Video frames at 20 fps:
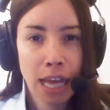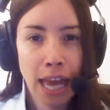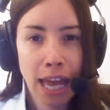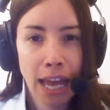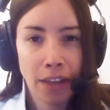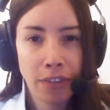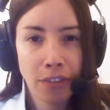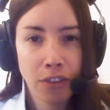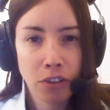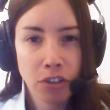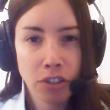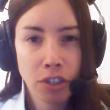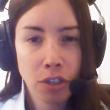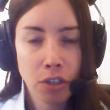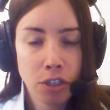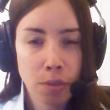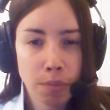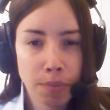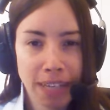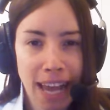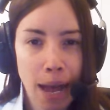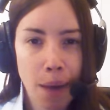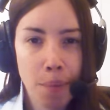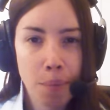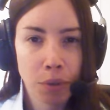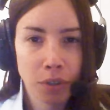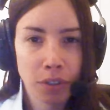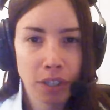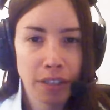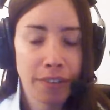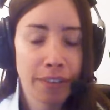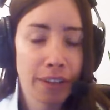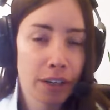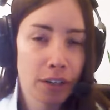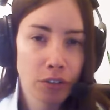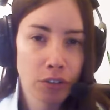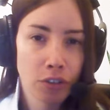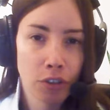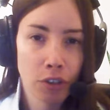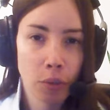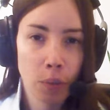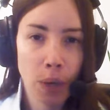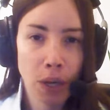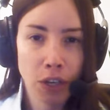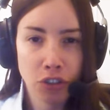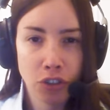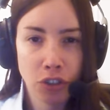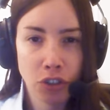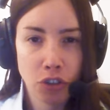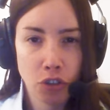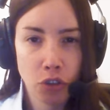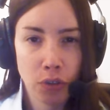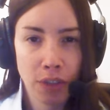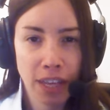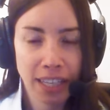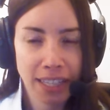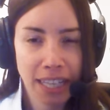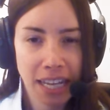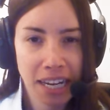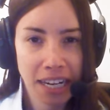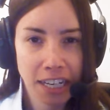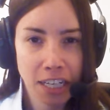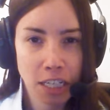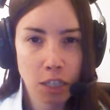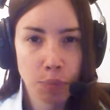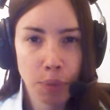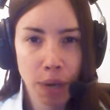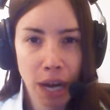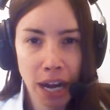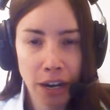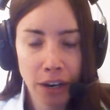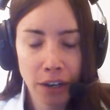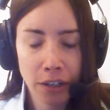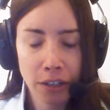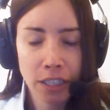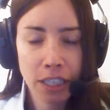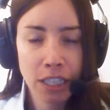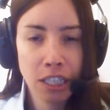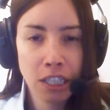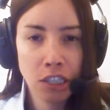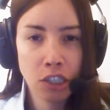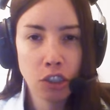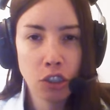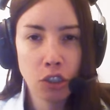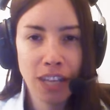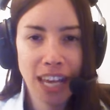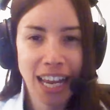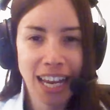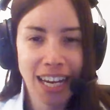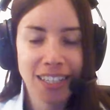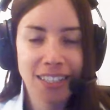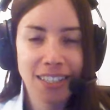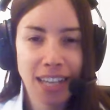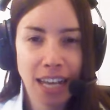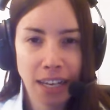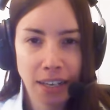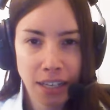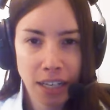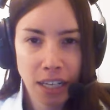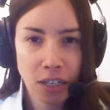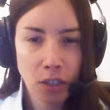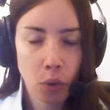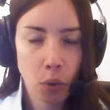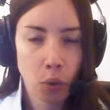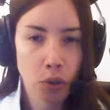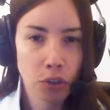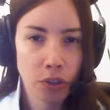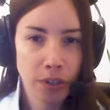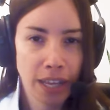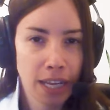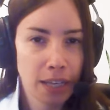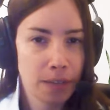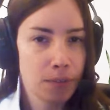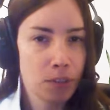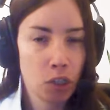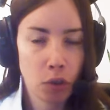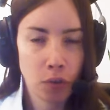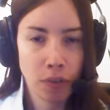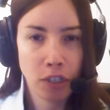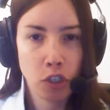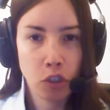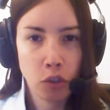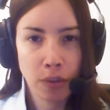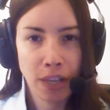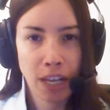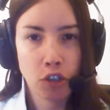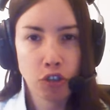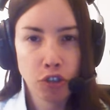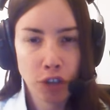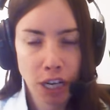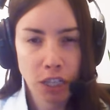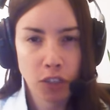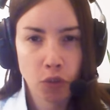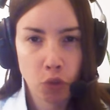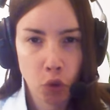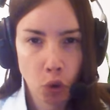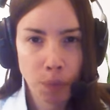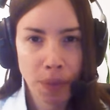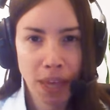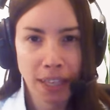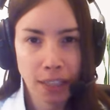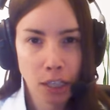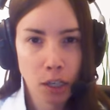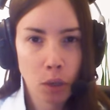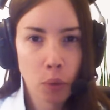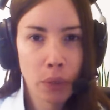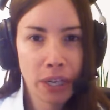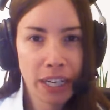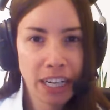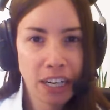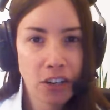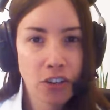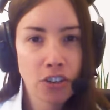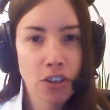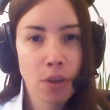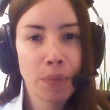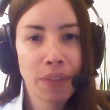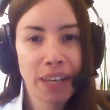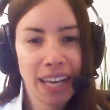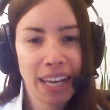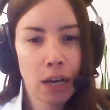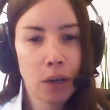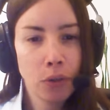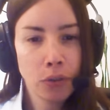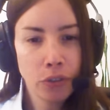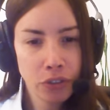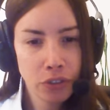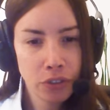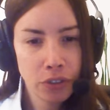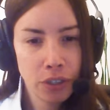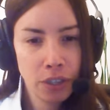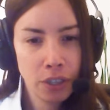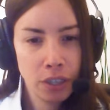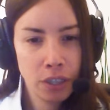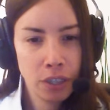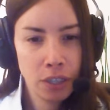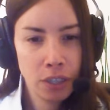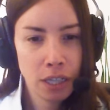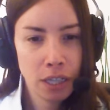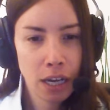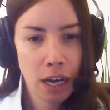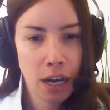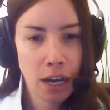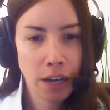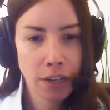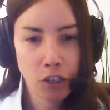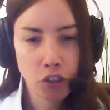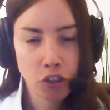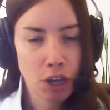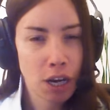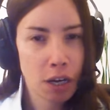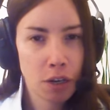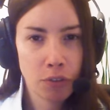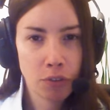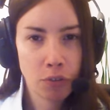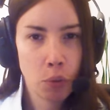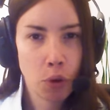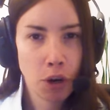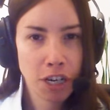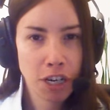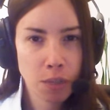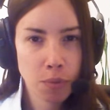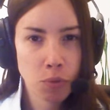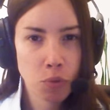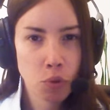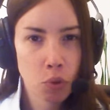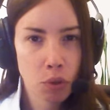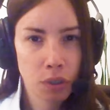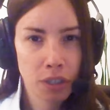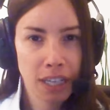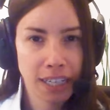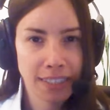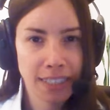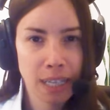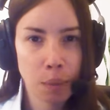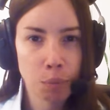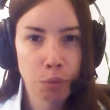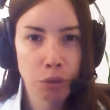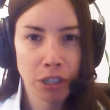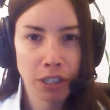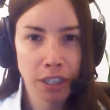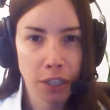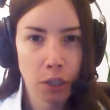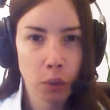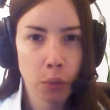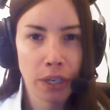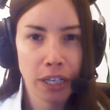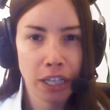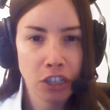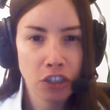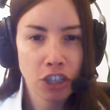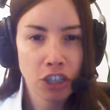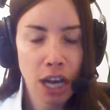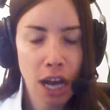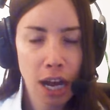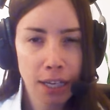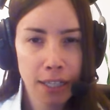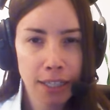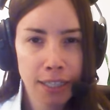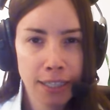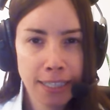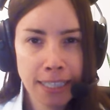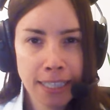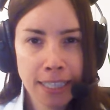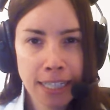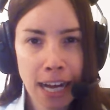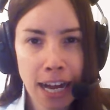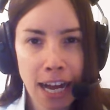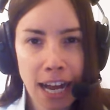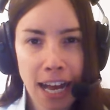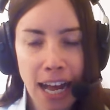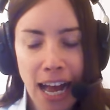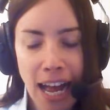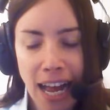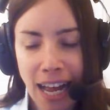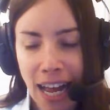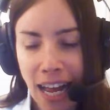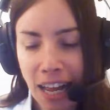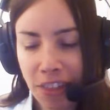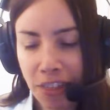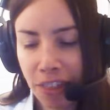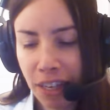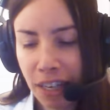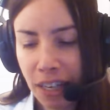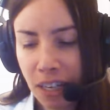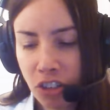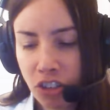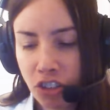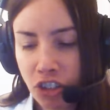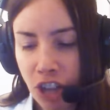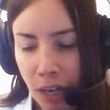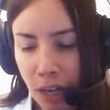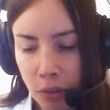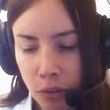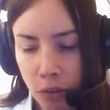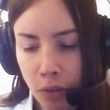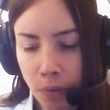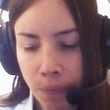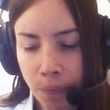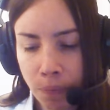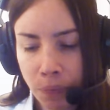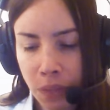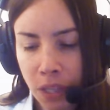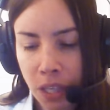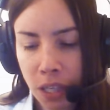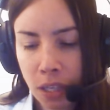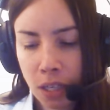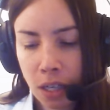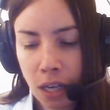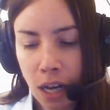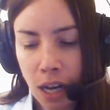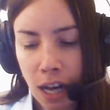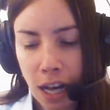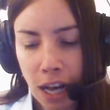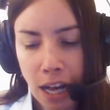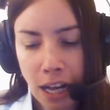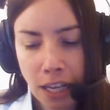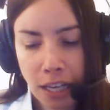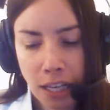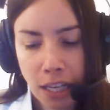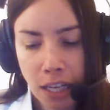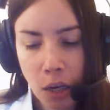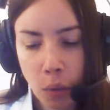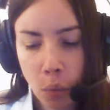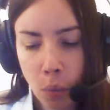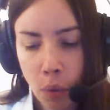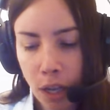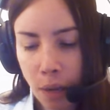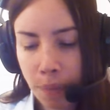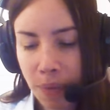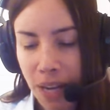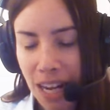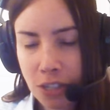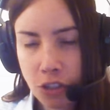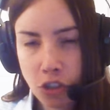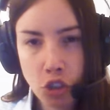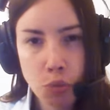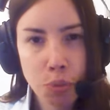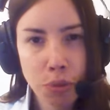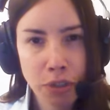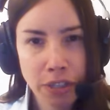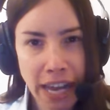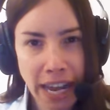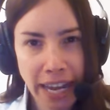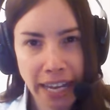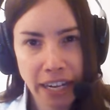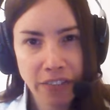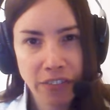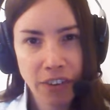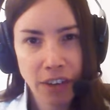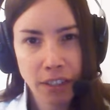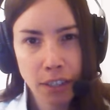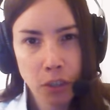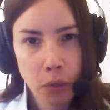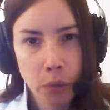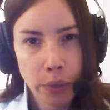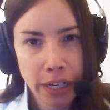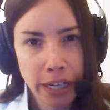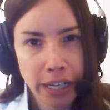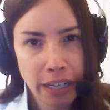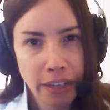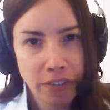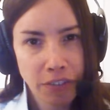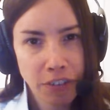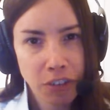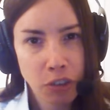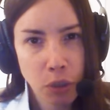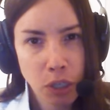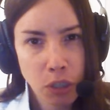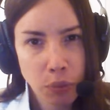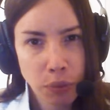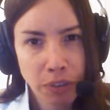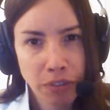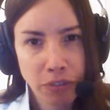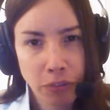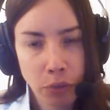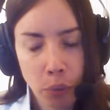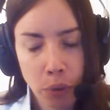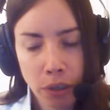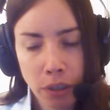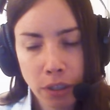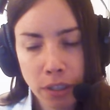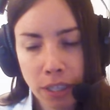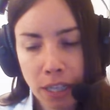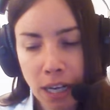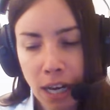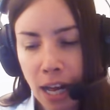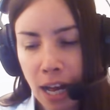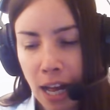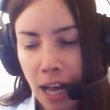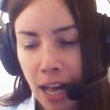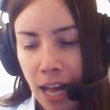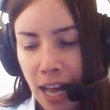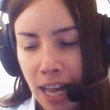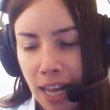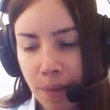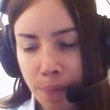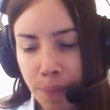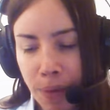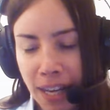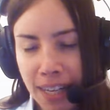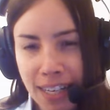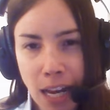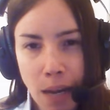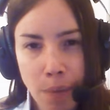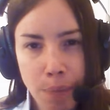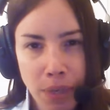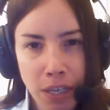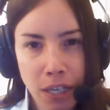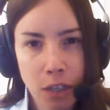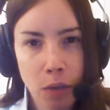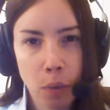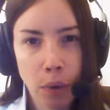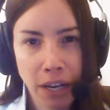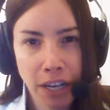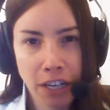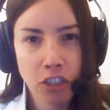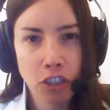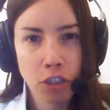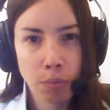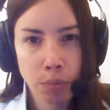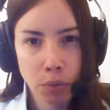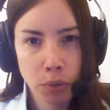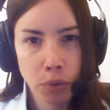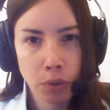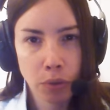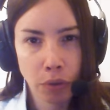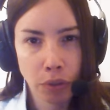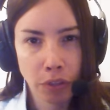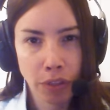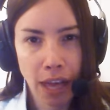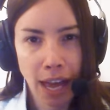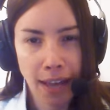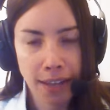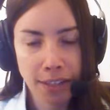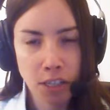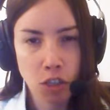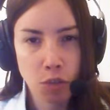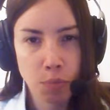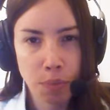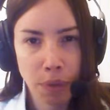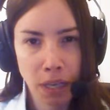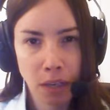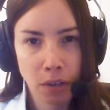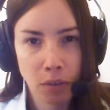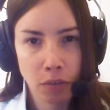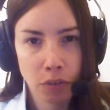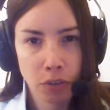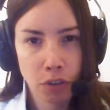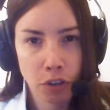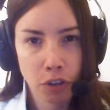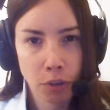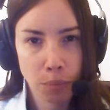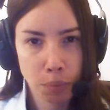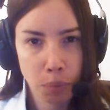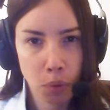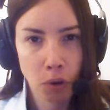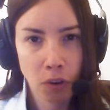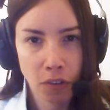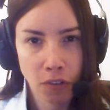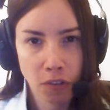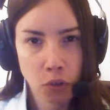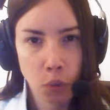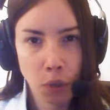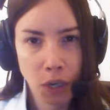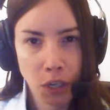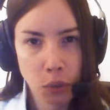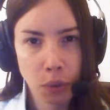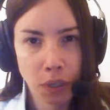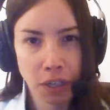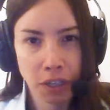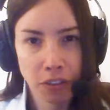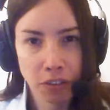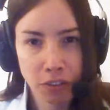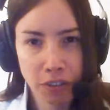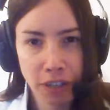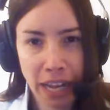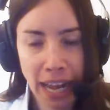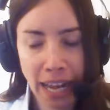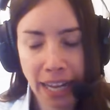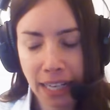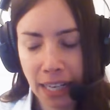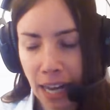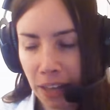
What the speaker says: And there's still some capital in there. So the question is, do they let it expire? Do they extend it? Or do they, you know, do they transform that liquidity into something else to try to avoid some sort of like temporary liquidity shock? I think in general, you know, while I'm not super negative on liquidity for 2024, it might not be quite as smooth as it's been for the bulk of 2023.